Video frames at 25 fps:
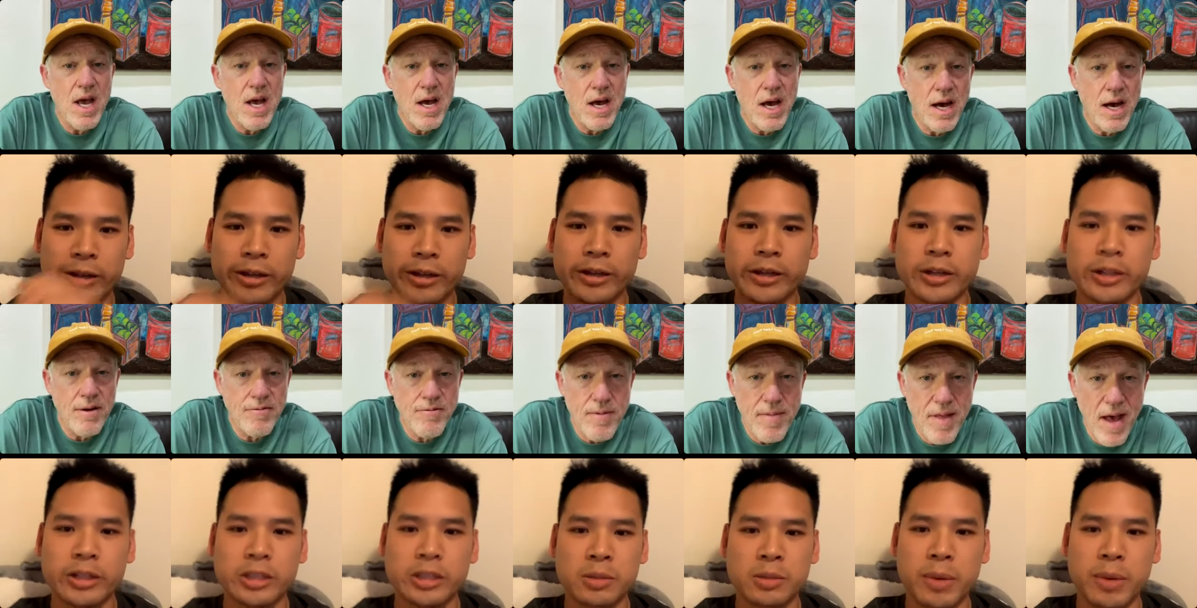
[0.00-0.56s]

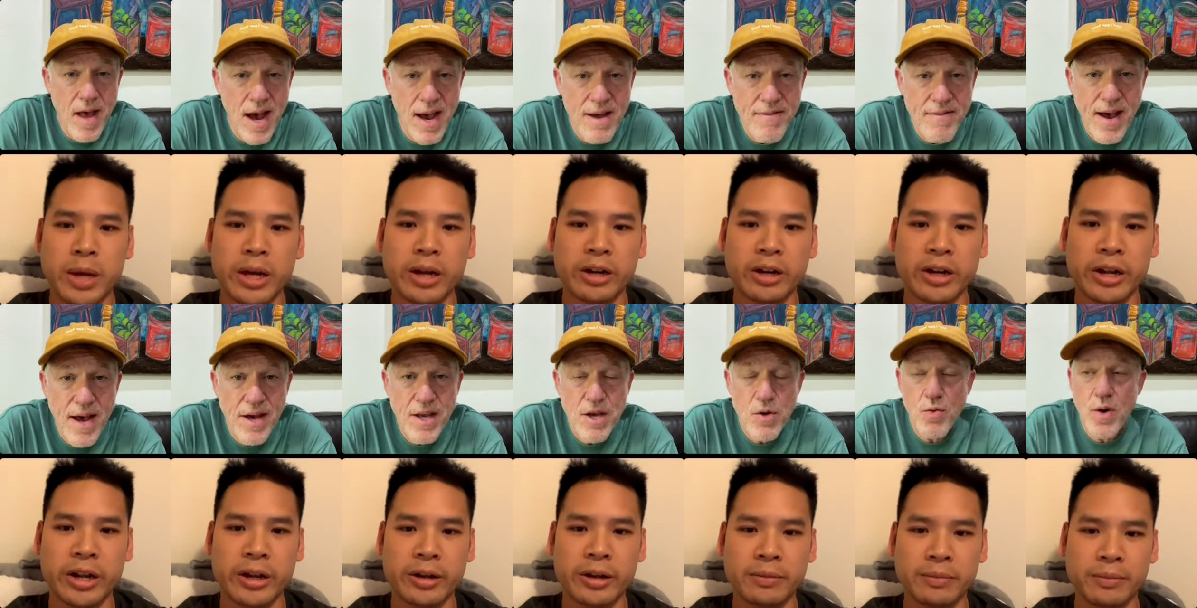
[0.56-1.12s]
Speaker 1: Uh, from the High
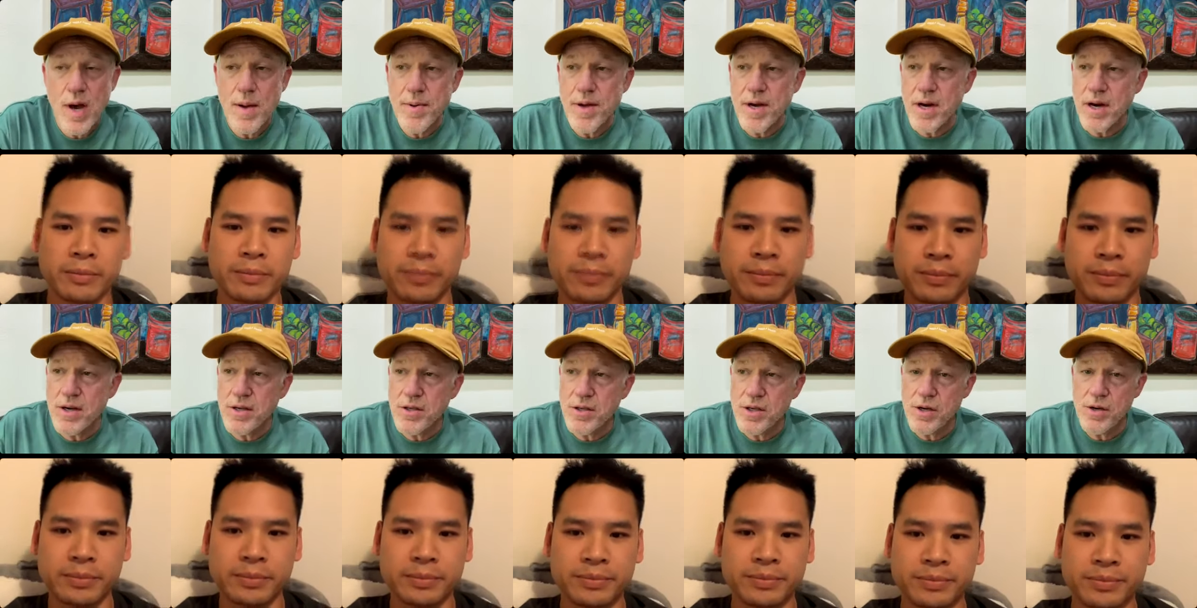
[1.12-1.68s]
Value
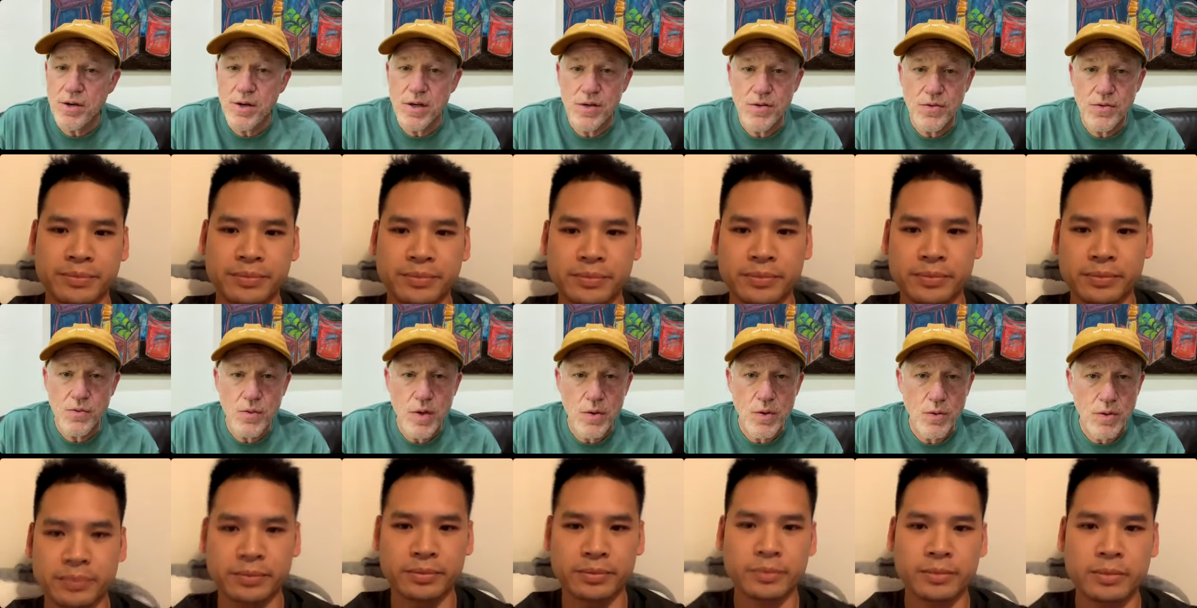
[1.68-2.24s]
Webinar
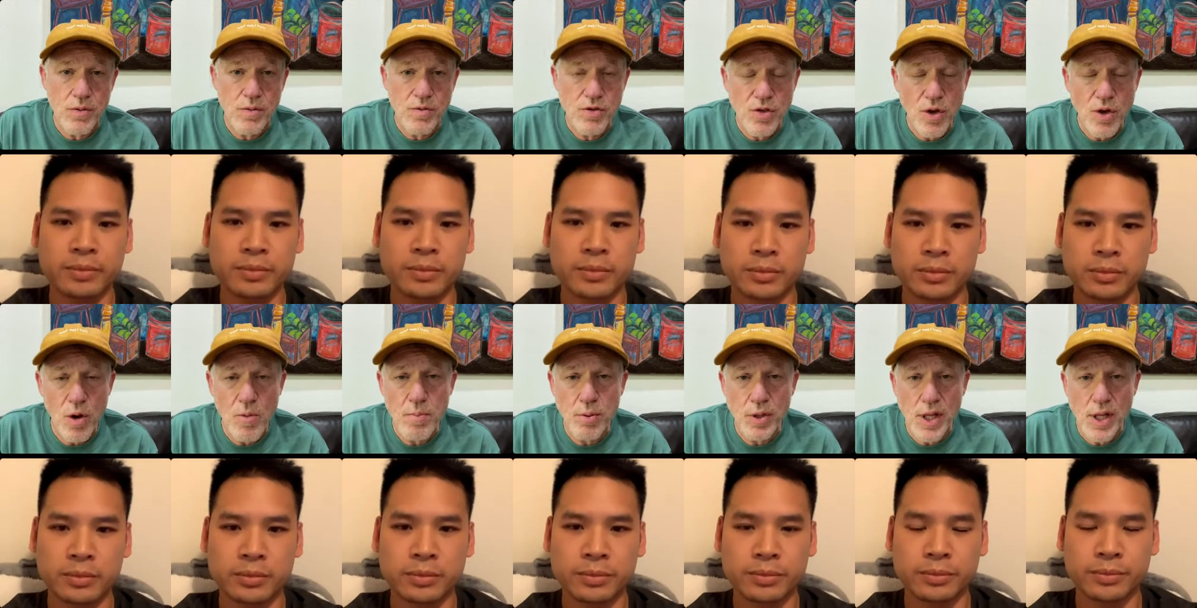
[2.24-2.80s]
Series, we were
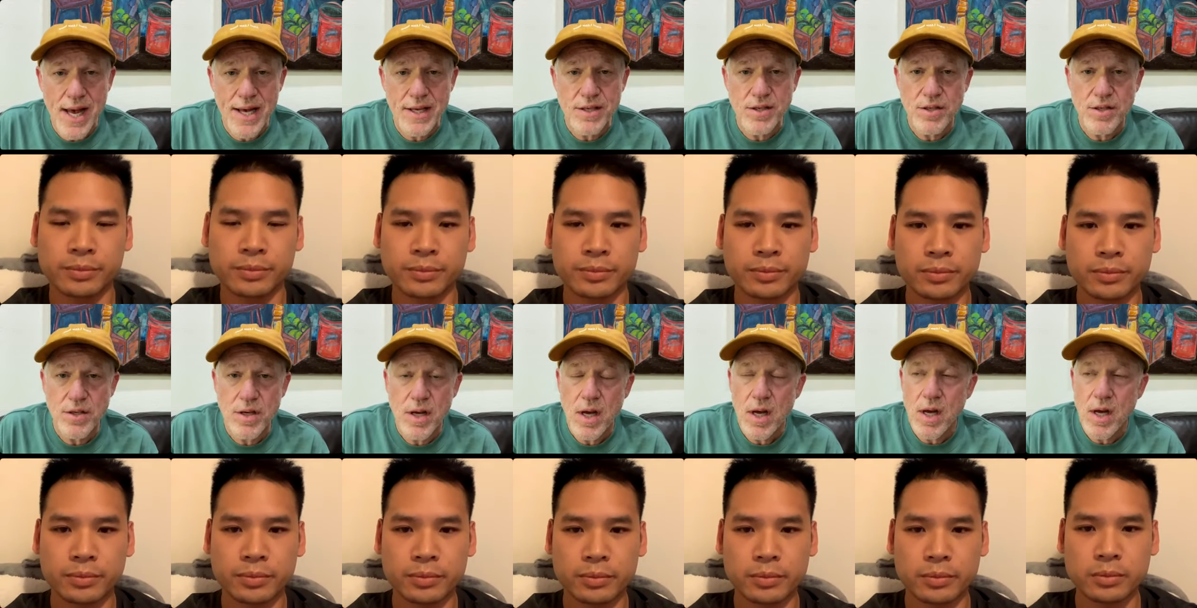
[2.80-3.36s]
so
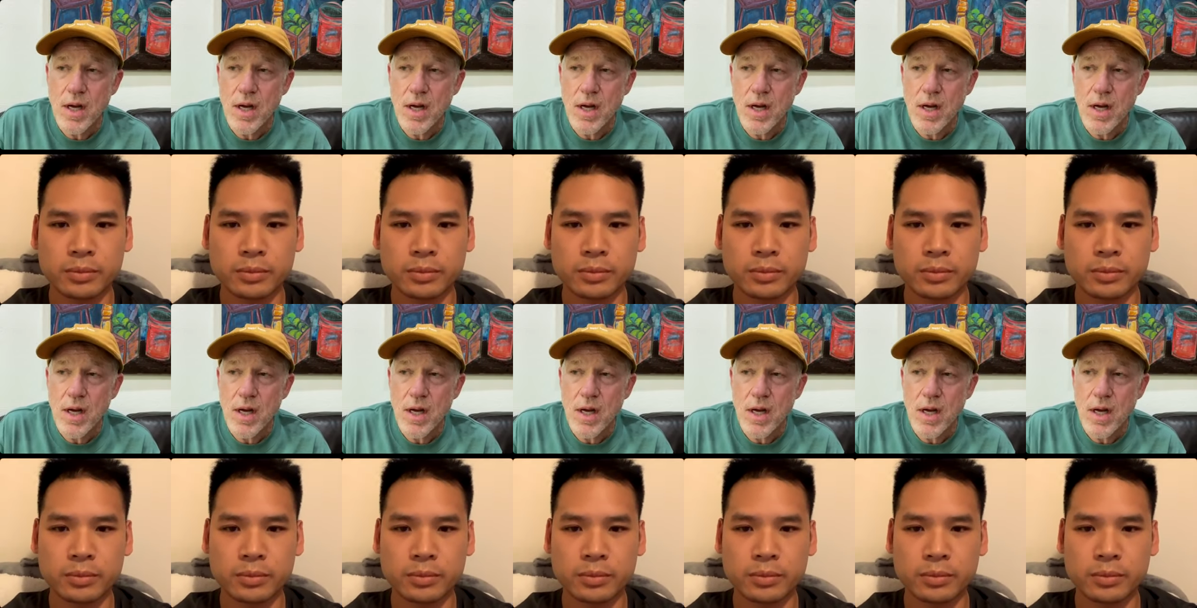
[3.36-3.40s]
blessed.